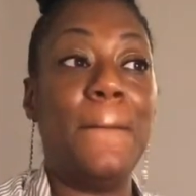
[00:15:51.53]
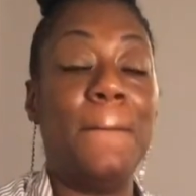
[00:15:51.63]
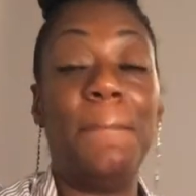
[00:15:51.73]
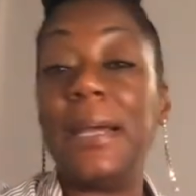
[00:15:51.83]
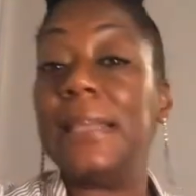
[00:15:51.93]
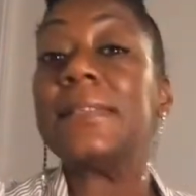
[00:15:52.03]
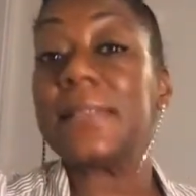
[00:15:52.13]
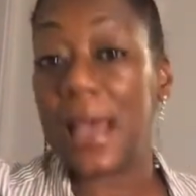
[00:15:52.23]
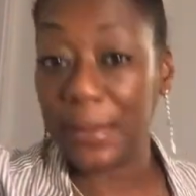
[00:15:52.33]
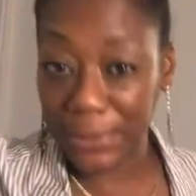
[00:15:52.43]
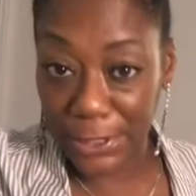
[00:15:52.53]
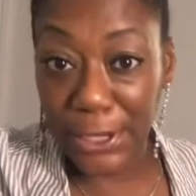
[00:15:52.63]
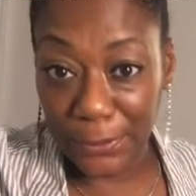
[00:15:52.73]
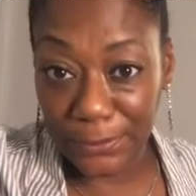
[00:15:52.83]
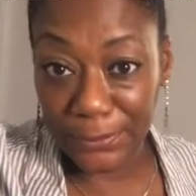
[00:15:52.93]
but it's time to
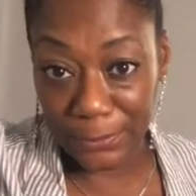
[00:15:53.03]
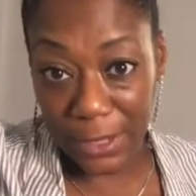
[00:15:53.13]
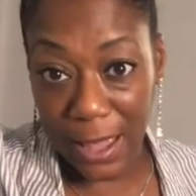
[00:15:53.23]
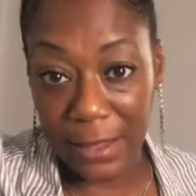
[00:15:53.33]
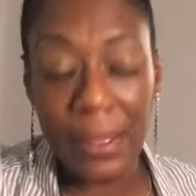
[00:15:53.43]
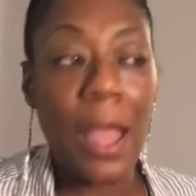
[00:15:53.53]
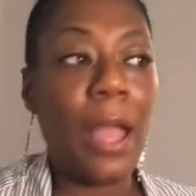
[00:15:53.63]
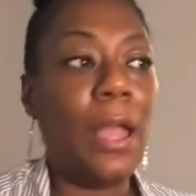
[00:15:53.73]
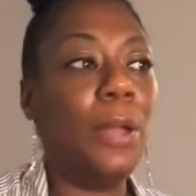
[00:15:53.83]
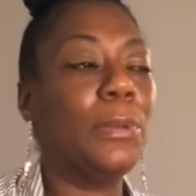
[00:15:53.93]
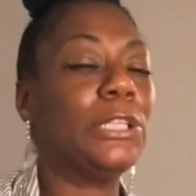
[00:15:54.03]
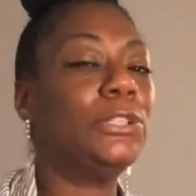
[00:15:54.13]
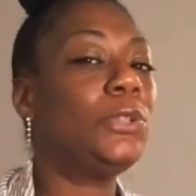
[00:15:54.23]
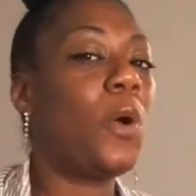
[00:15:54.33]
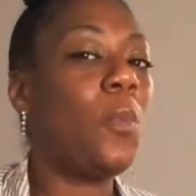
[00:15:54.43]
go. Okay? Because you
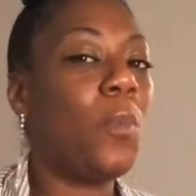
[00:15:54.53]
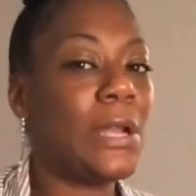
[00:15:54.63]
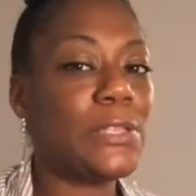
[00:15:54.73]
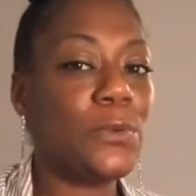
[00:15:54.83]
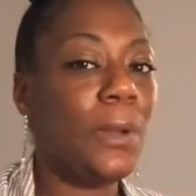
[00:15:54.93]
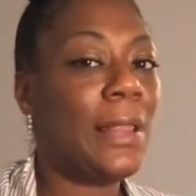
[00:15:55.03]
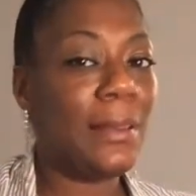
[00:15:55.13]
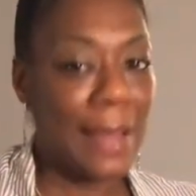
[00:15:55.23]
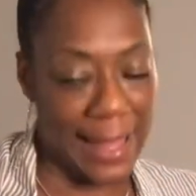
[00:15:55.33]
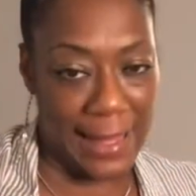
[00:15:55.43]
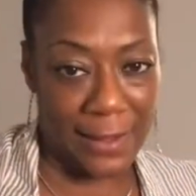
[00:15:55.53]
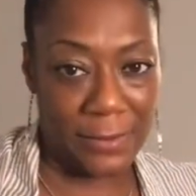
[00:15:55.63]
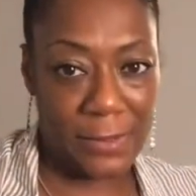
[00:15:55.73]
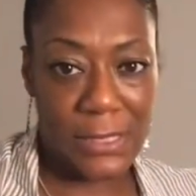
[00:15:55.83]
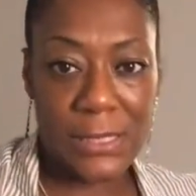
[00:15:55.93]
don't want to allow
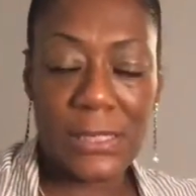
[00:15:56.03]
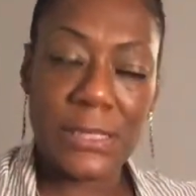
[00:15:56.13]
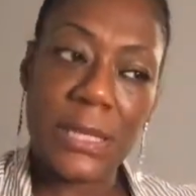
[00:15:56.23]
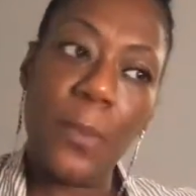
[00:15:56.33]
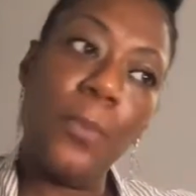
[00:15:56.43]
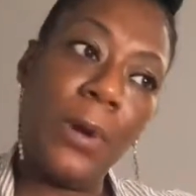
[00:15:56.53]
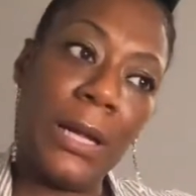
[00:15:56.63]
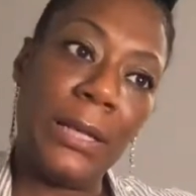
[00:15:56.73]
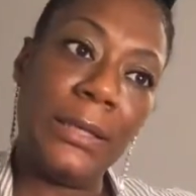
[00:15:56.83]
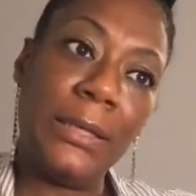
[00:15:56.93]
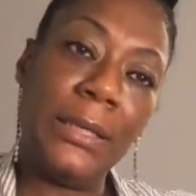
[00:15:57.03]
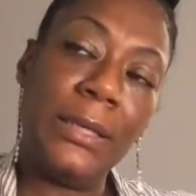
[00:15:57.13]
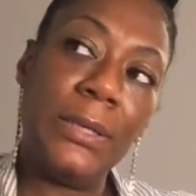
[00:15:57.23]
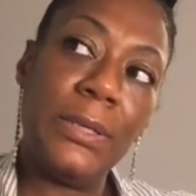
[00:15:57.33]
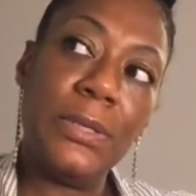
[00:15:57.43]
someone
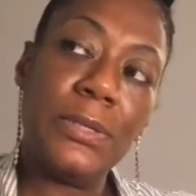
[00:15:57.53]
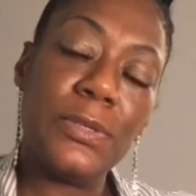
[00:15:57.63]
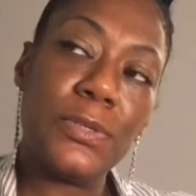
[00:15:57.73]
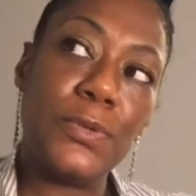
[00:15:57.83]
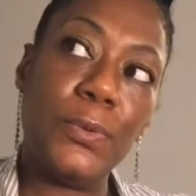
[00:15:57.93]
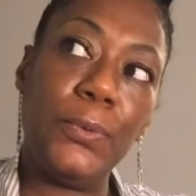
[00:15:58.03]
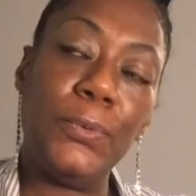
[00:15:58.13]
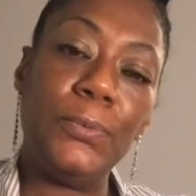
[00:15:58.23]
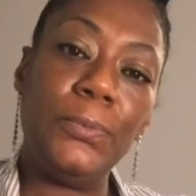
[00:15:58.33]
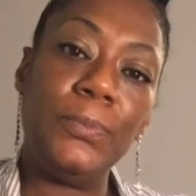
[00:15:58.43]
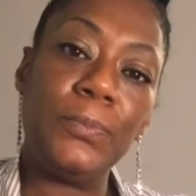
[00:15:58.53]
to